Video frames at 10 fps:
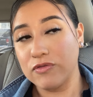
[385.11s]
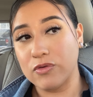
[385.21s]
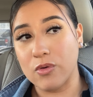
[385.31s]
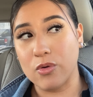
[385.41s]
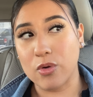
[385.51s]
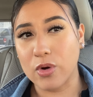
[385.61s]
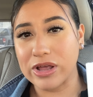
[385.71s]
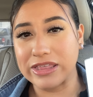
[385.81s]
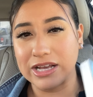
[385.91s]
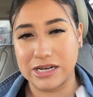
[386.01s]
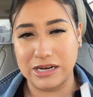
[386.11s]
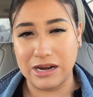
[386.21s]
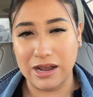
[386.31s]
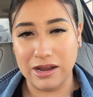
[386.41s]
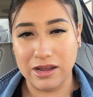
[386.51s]
for, I think,
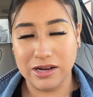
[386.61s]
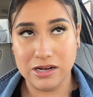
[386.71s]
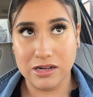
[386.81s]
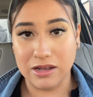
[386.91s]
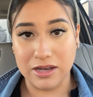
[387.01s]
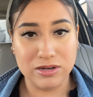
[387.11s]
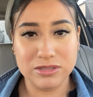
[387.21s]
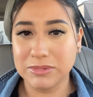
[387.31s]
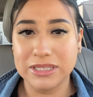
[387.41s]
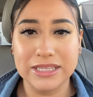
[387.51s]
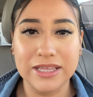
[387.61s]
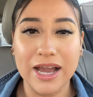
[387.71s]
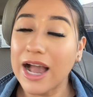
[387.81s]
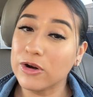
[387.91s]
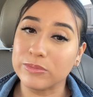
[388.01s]
$9.99 or something like
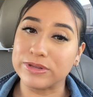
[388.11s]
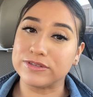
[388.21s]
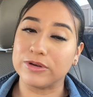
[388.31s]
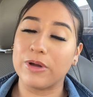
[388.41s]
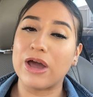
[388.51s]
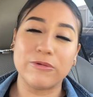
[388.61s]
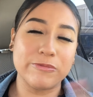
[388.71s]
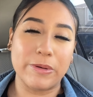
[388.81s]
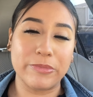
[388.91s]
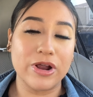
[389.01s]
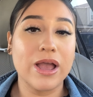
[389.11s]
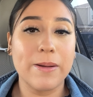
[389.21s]
that. I don't believe so. I don't remember.